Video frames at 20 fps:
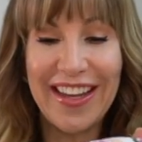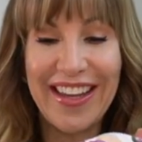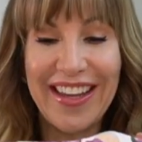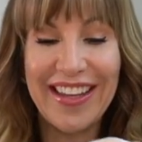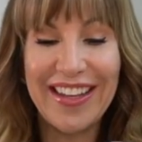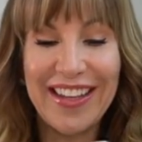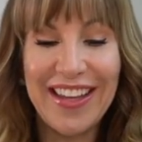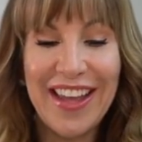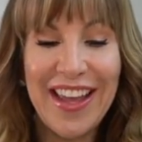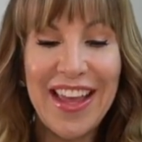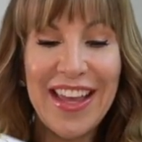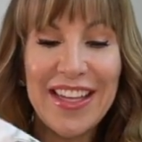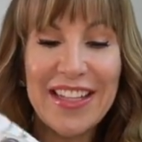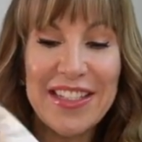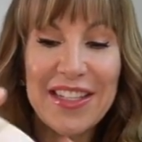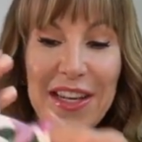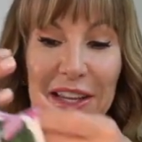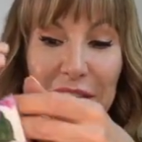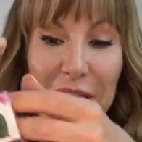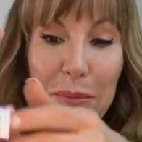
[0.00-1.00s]
and
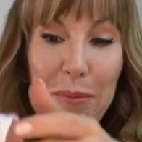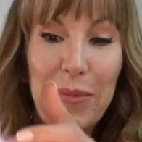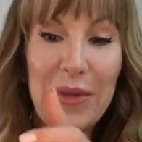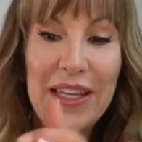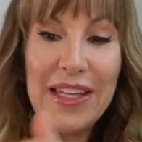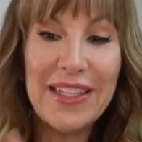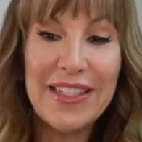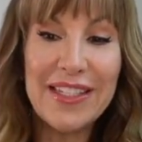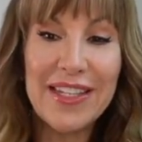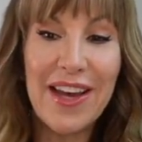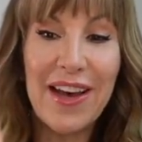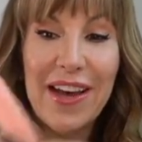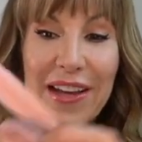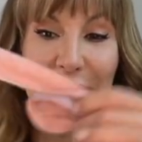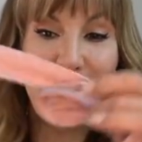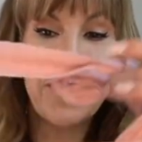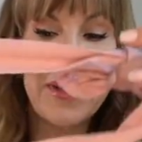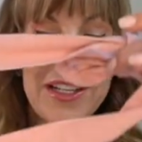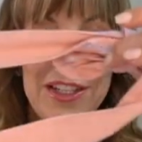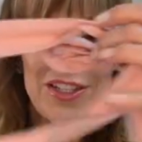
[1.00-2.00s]
it's got the pink tie
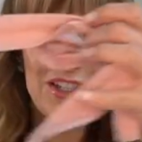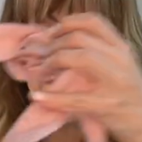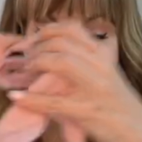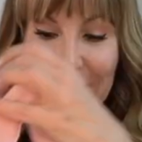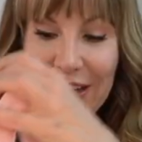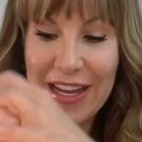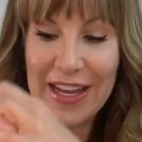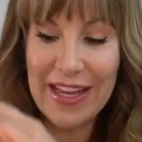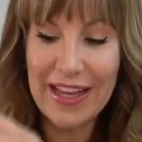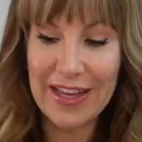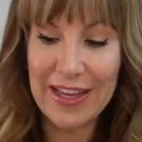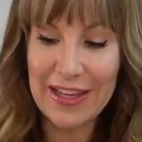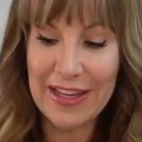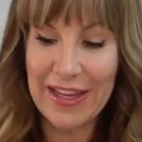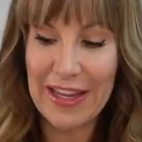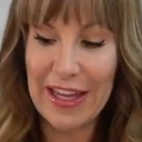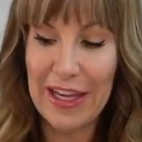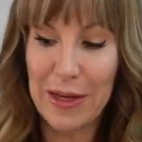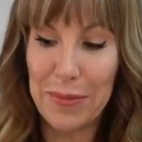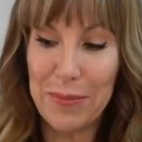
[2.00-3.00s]
around your neck
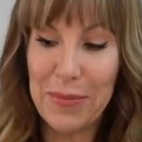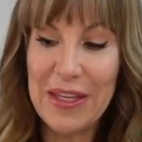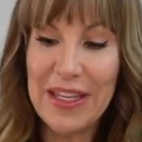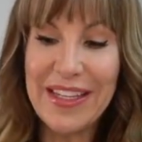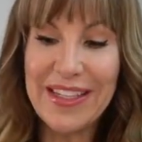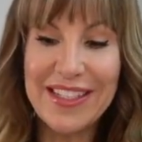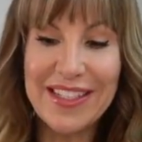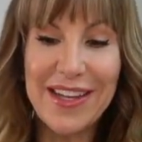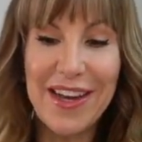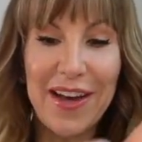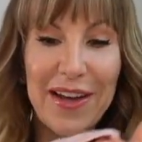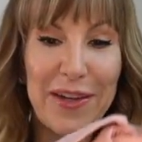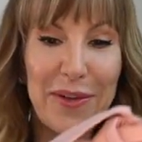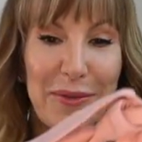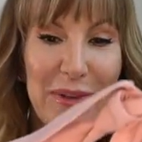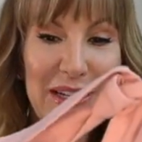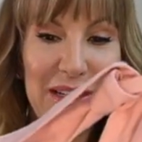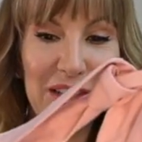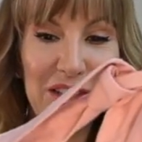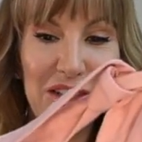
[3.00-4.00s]
and a pink tie
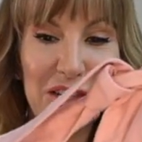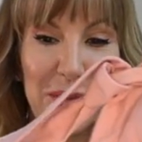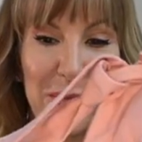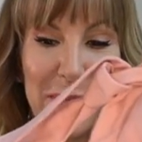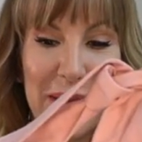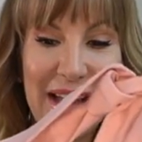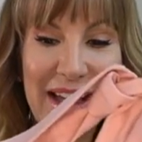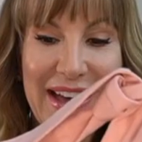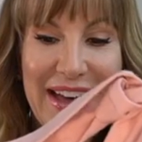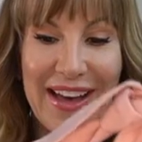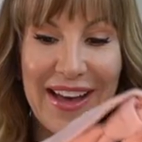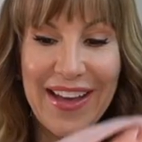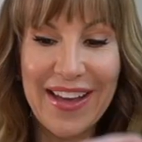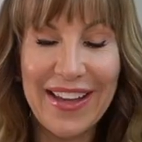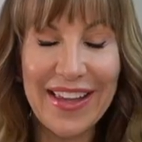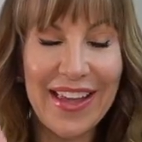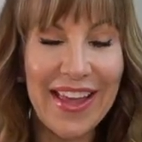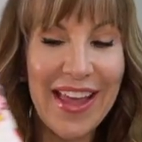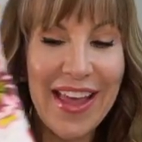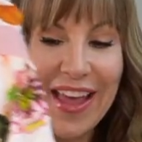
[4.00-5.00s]
around your
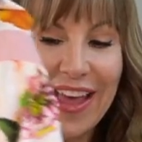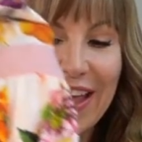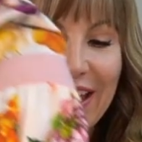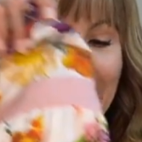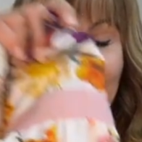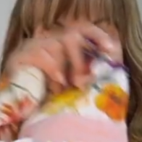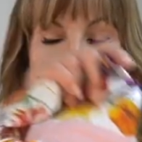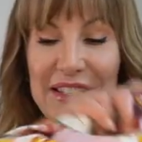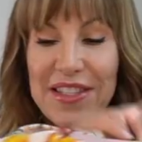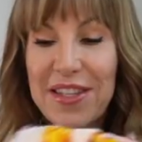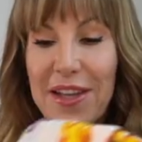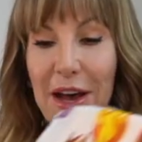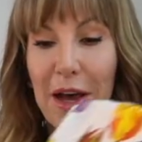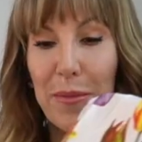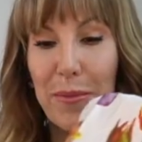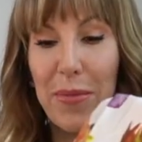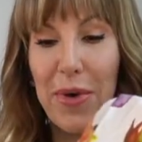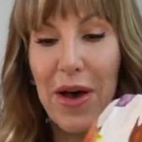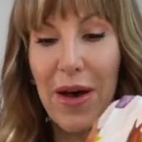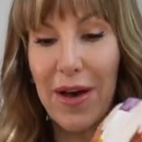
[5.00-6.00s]
back, and it's
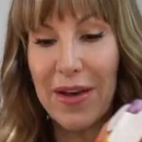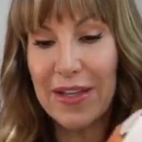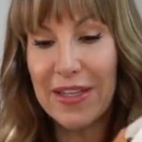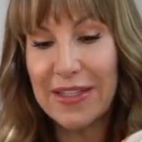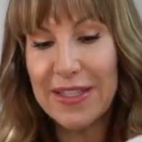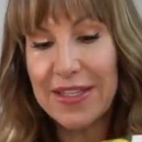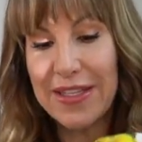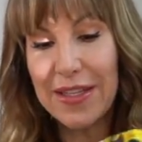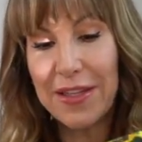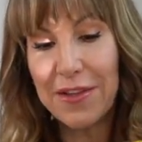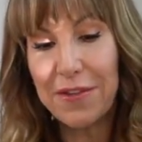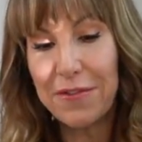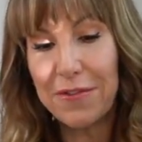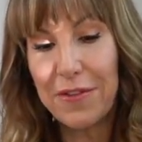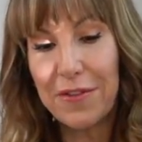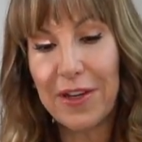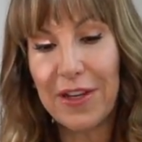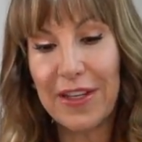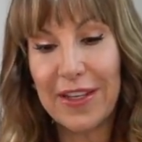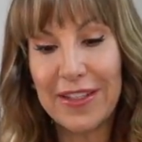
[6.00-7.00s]
got pockets in the
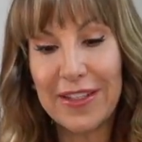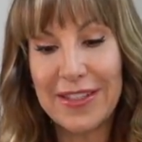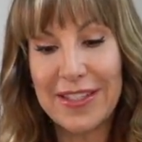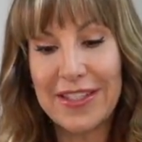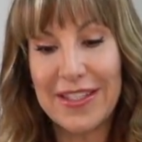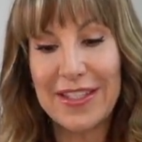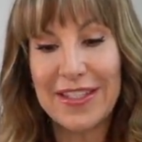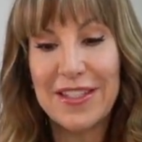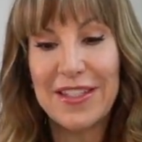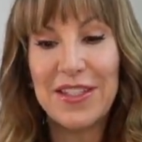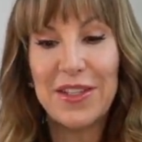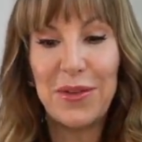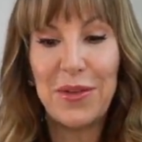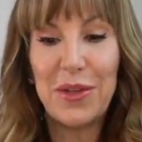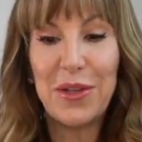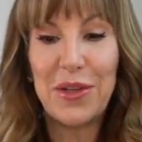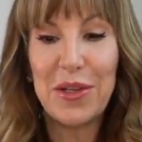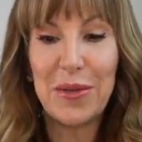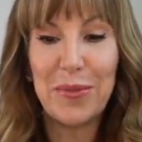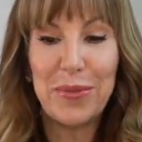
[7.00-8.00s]
front, so
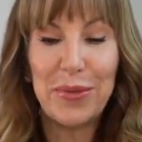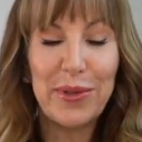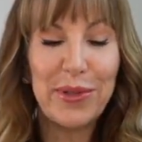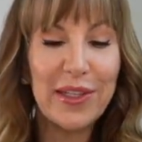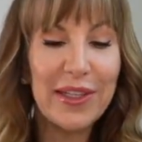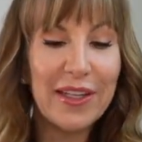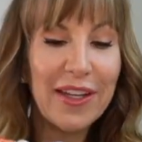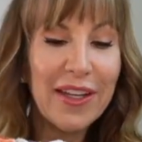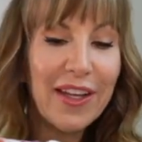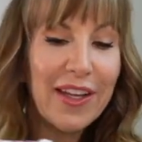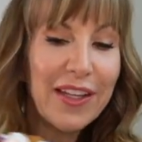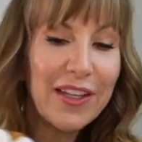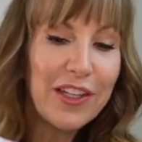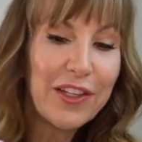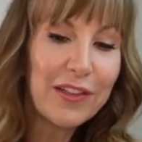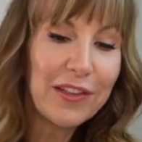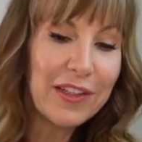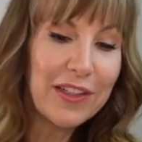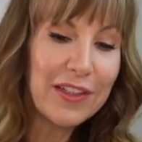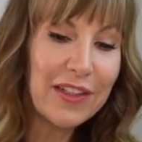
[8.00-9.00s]
you can put
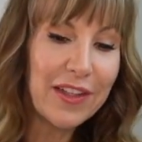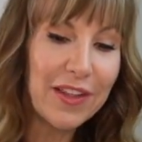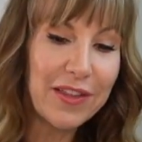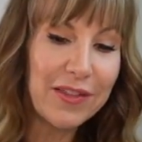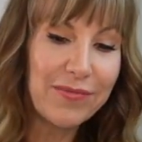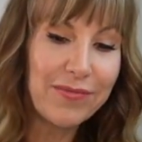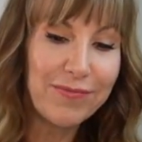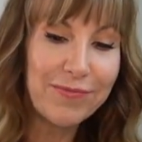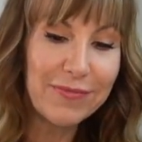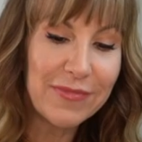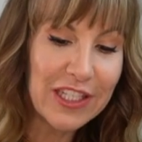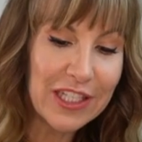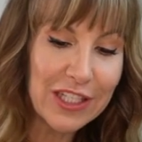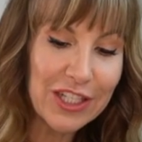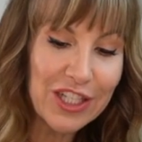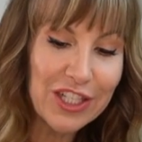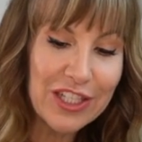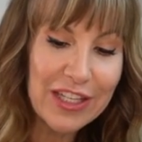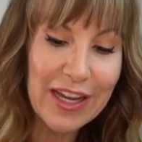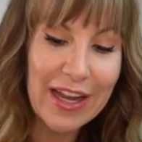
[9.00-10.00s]
your little
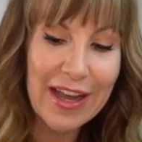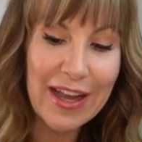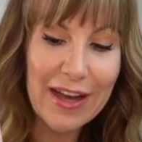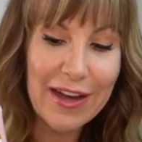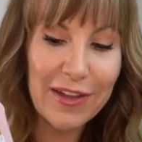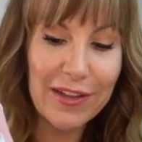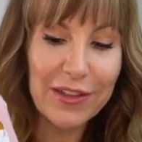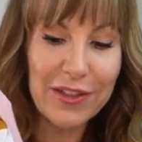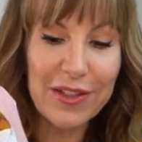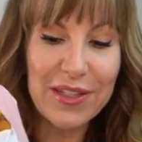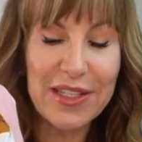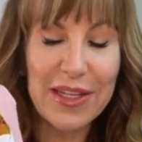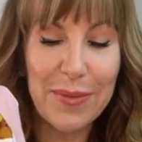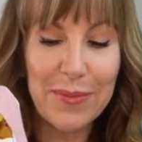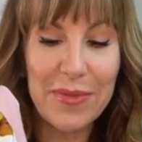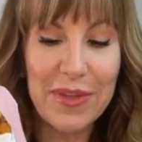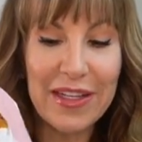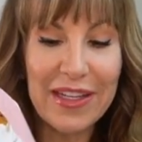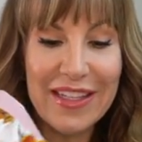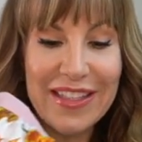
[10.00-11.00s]
dish towel or
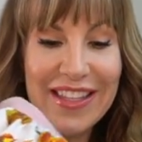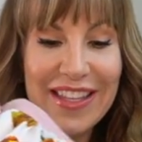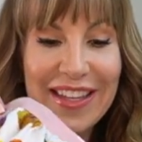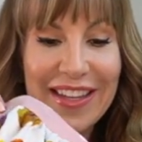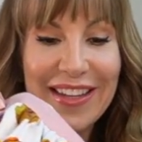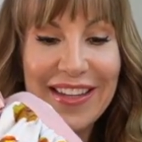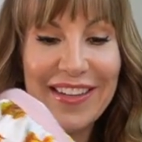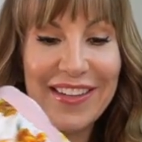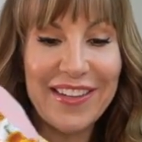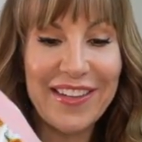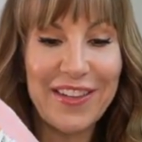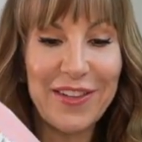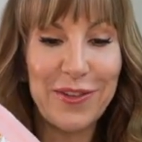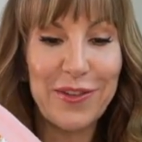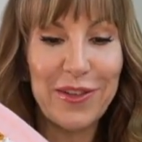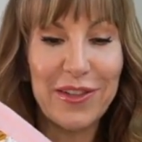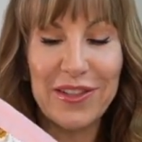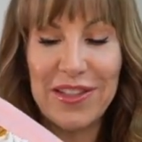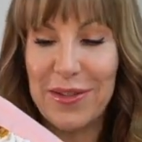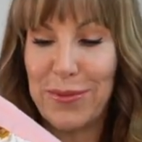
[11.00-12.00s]
something in there,
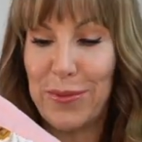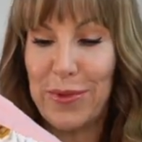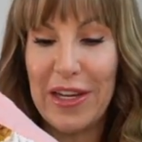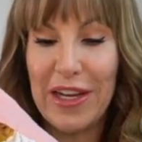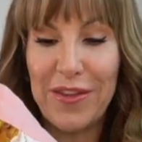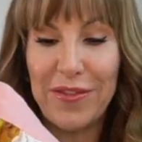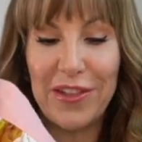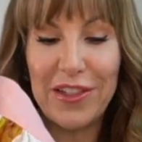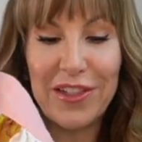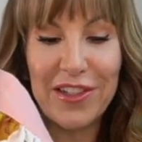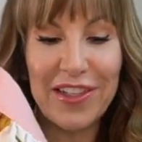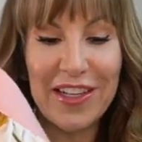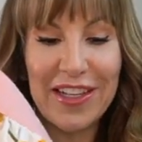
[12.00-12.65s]
or whatever you're